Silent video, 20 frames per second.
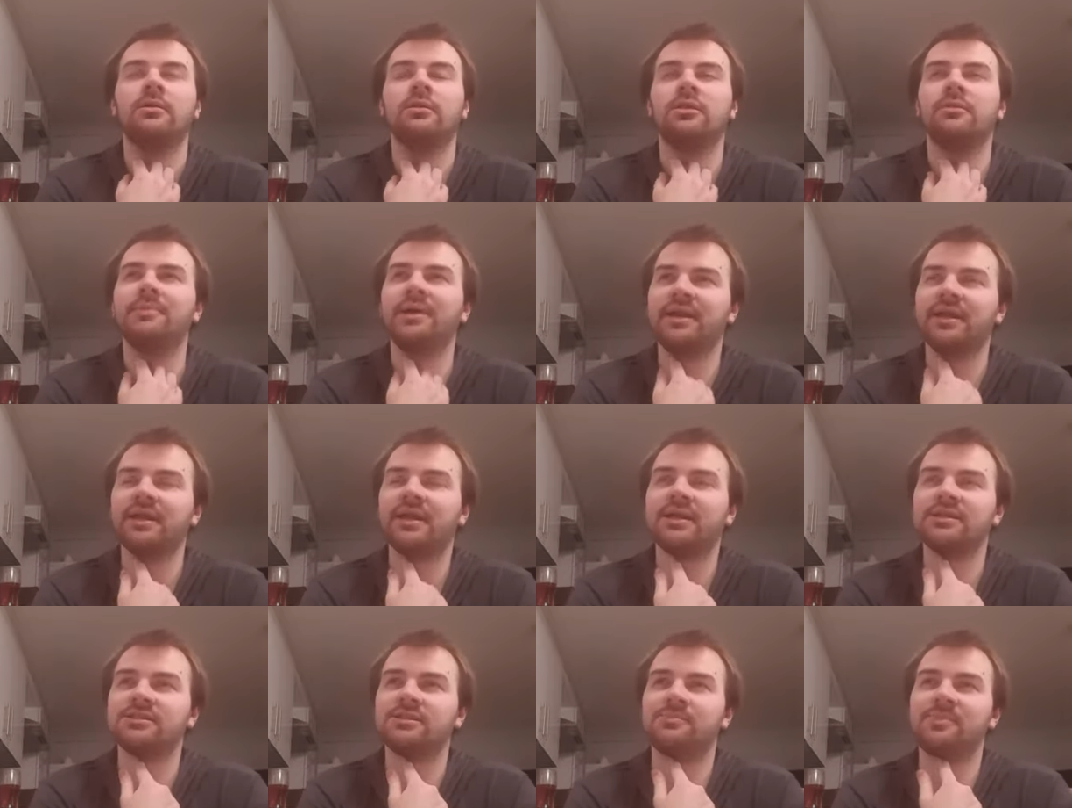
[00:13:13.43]
The medic
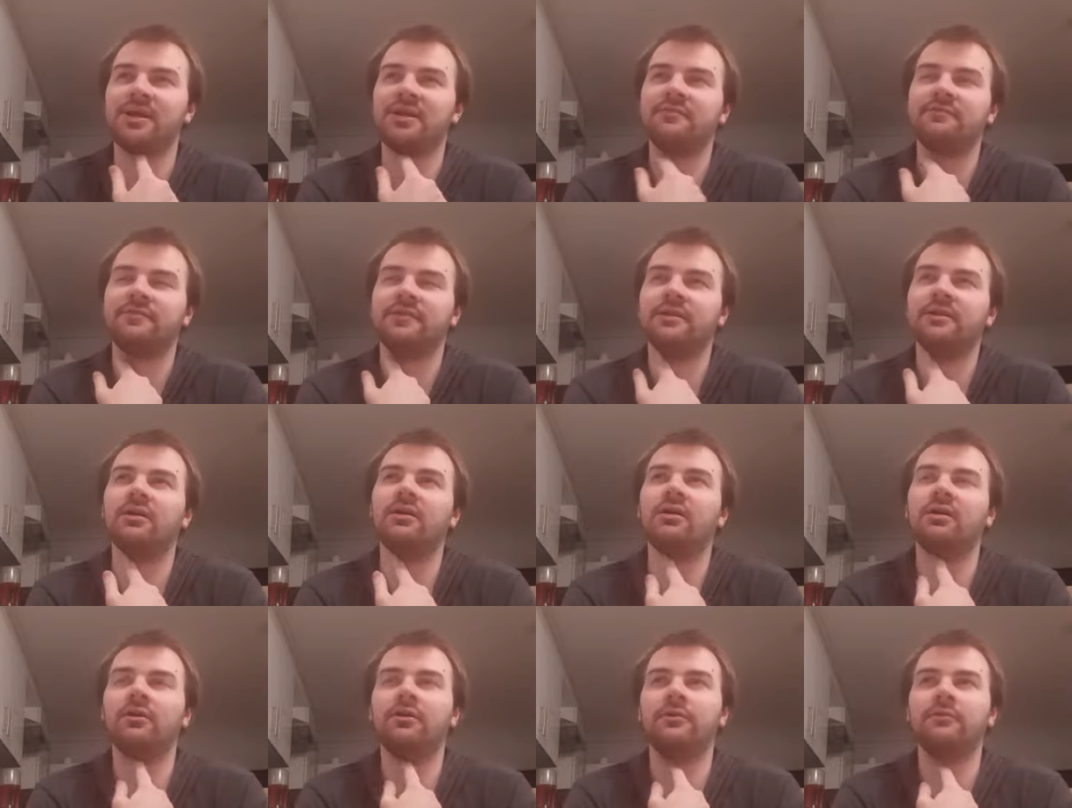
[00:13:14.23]
gets the benefit
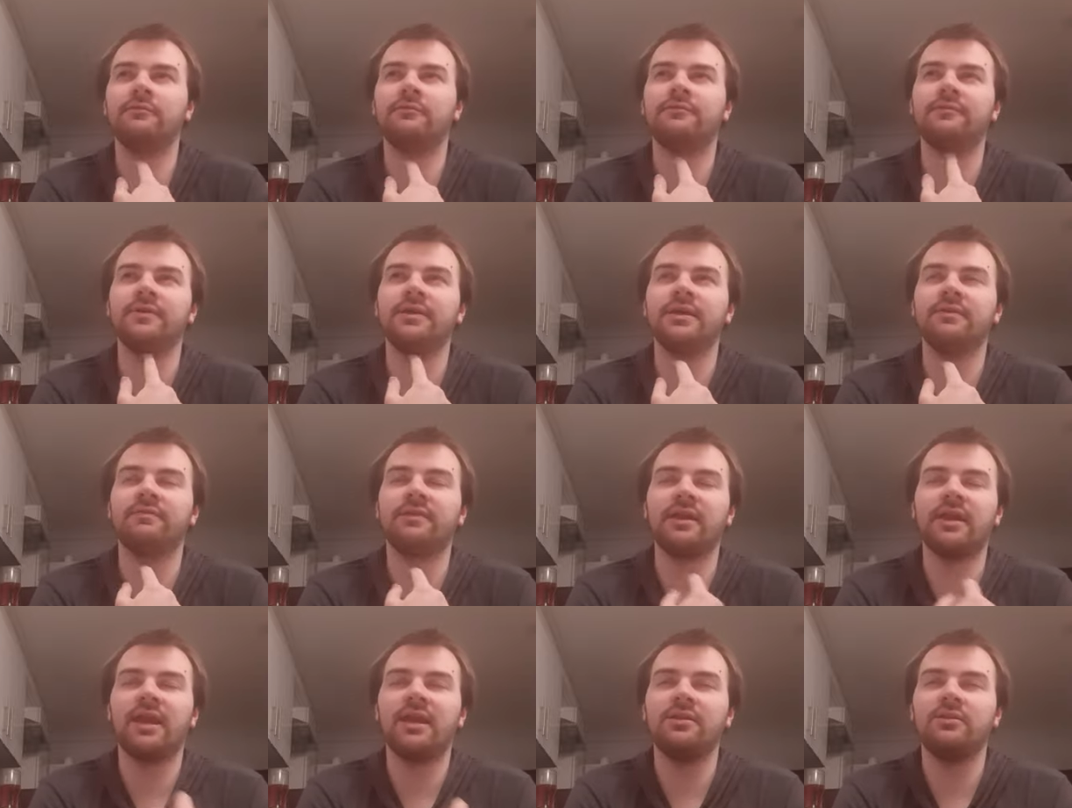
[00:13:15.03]
of, if
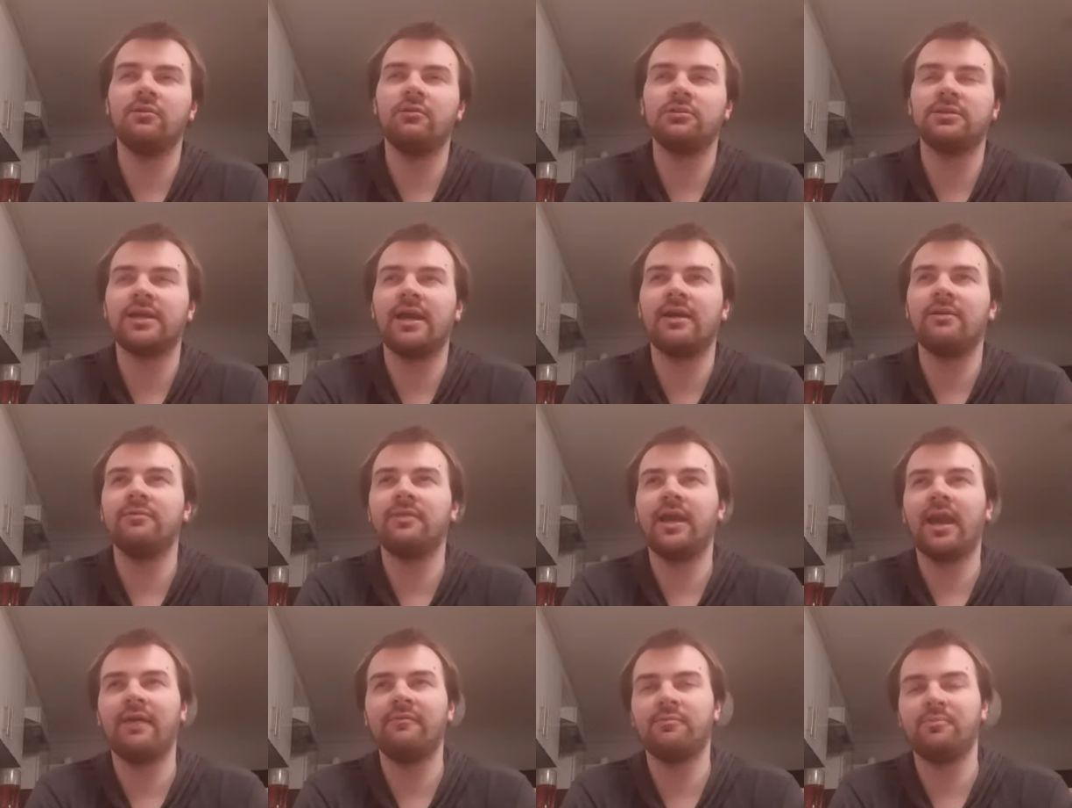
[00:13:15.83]
they get knocked down,
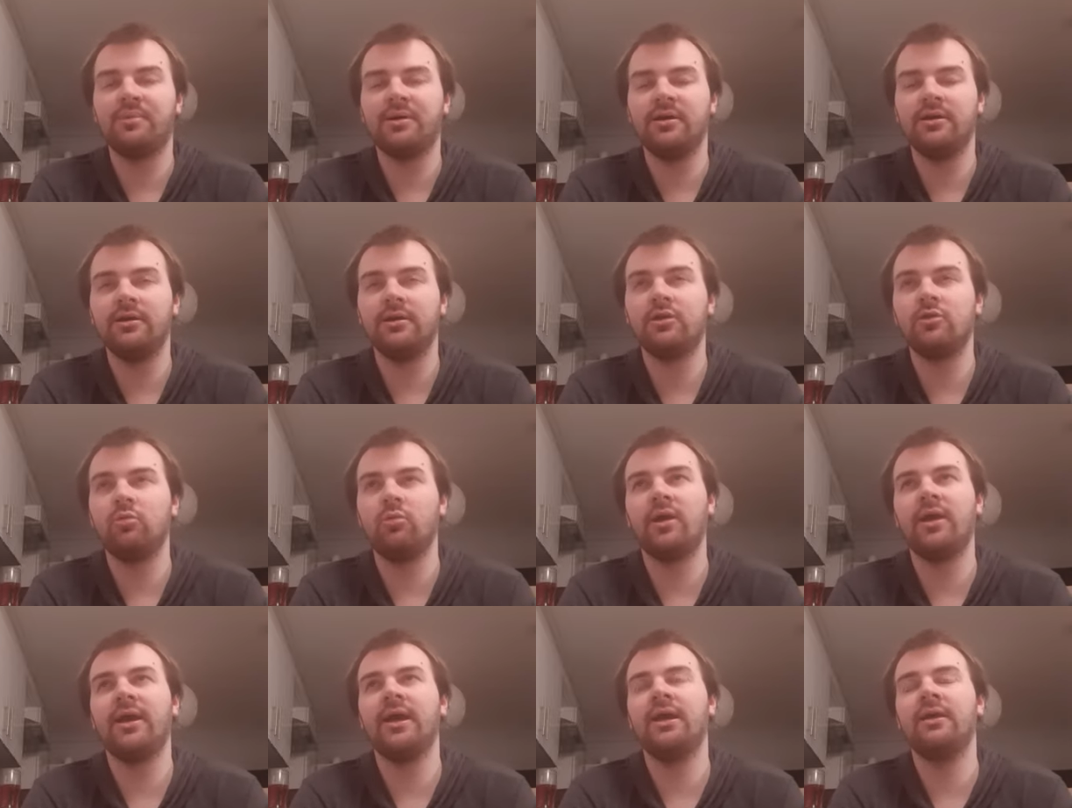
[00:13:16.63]
they have a perk
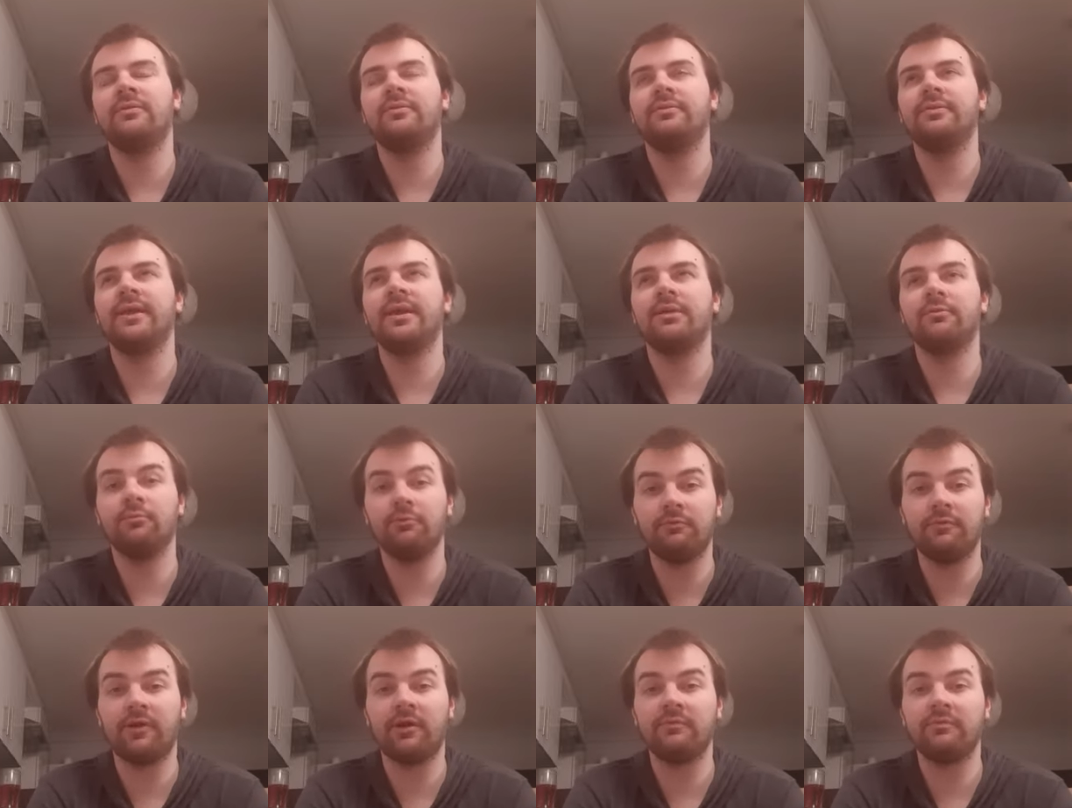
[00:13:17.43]
where they can
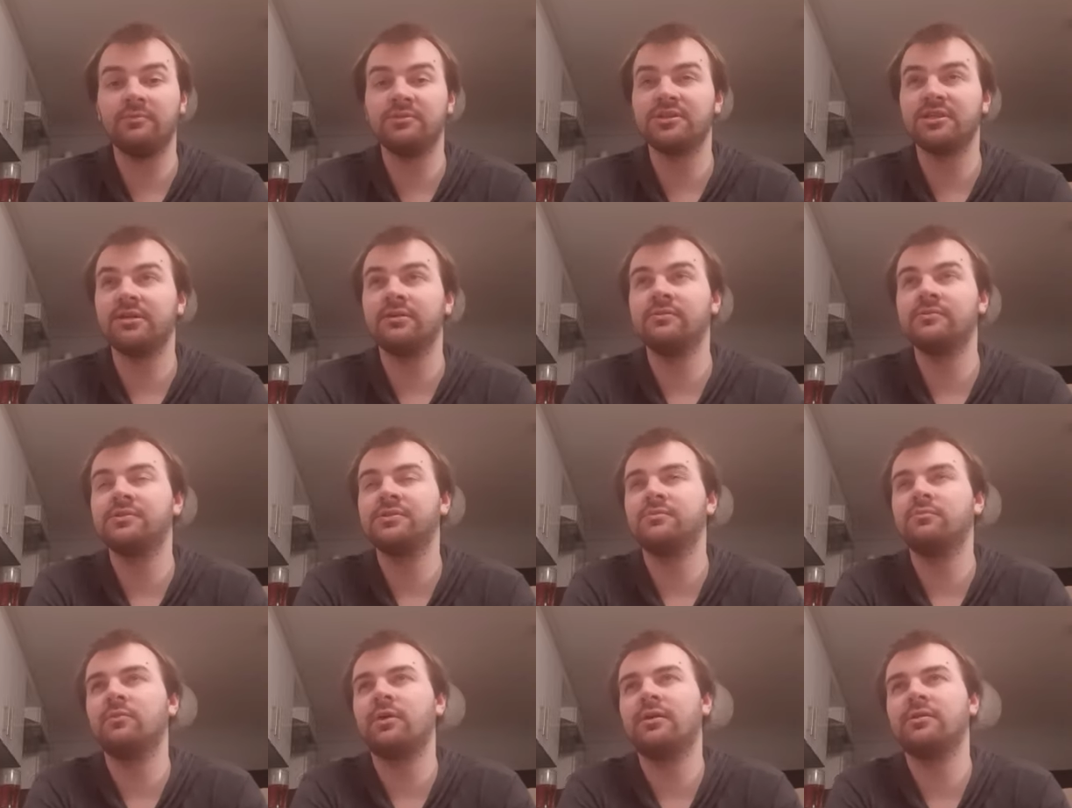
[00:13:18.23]
revive
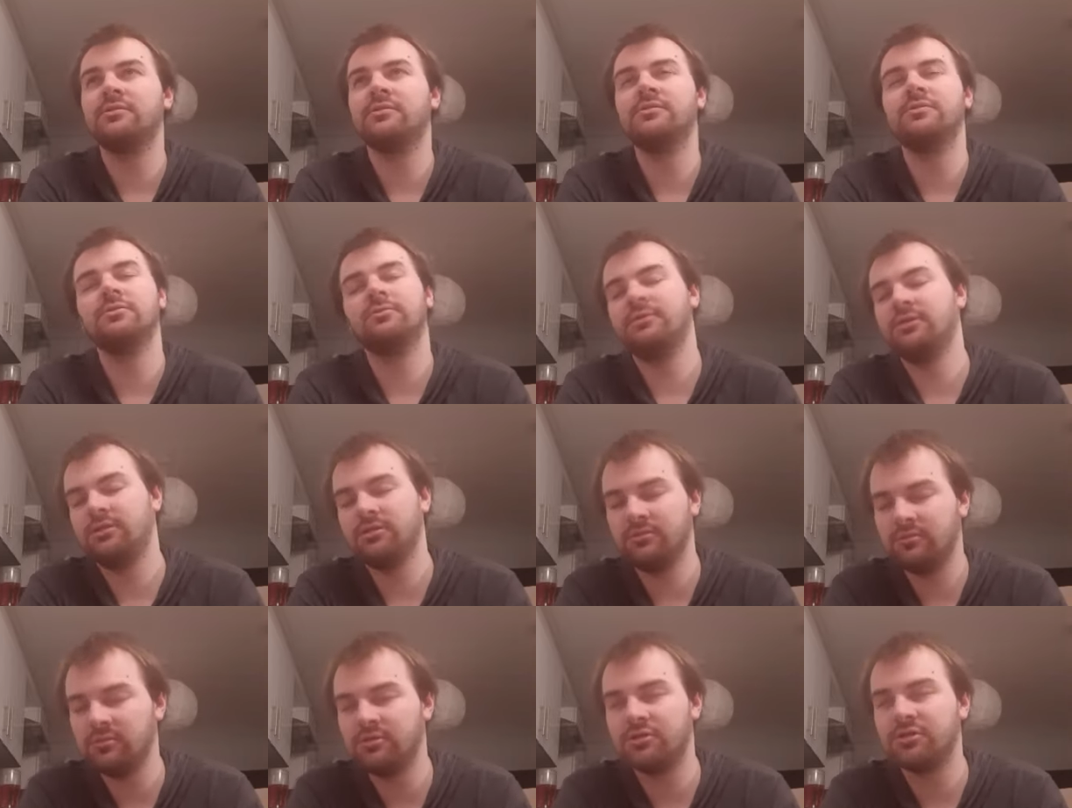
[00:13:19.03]
themselves, whereas normally
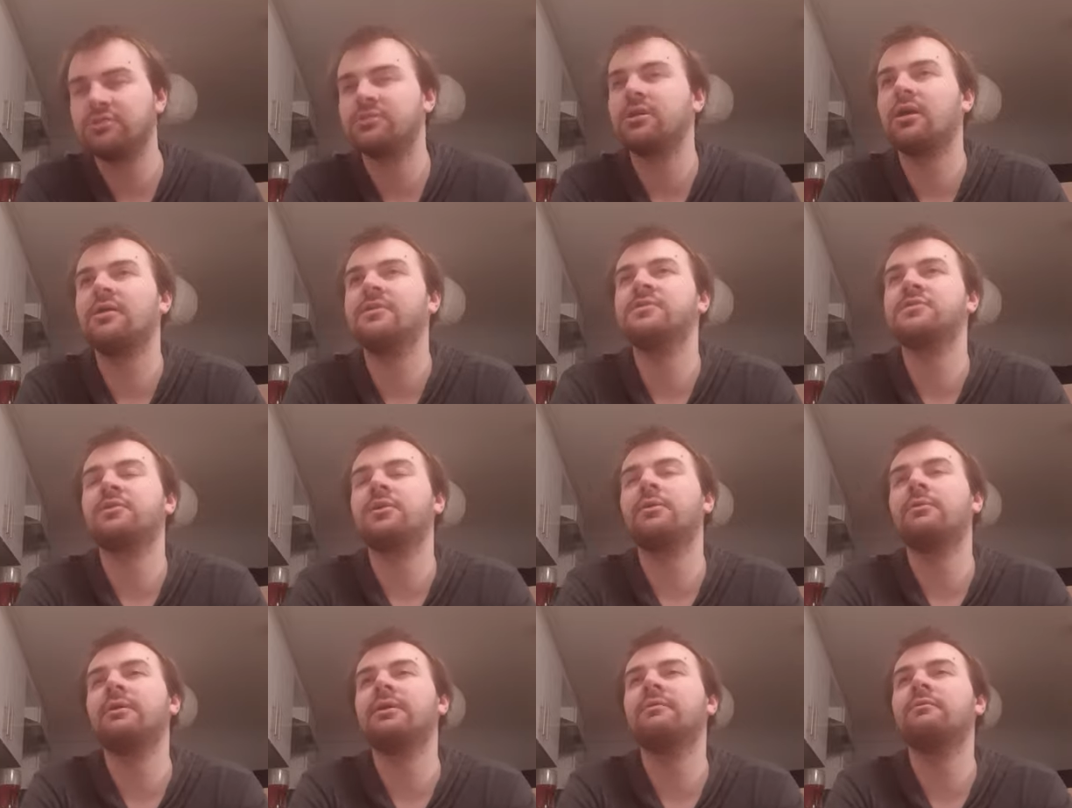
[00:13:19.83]
you just die
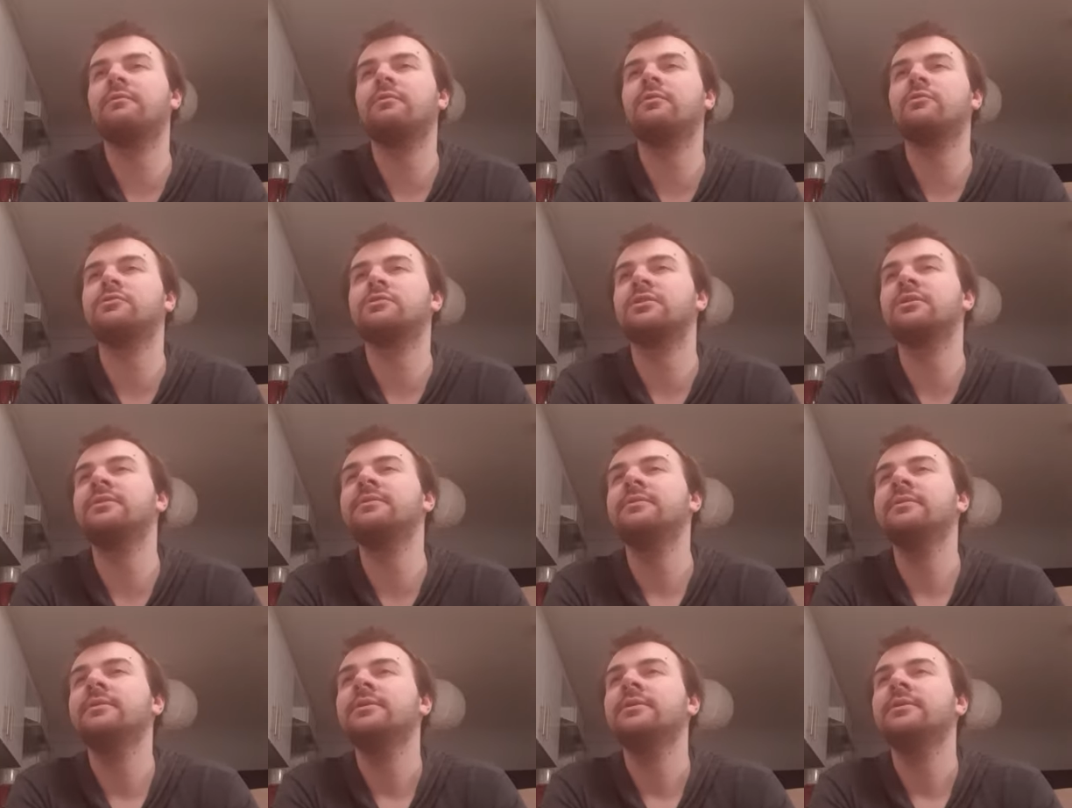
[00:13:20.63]
straight away, unfortunately.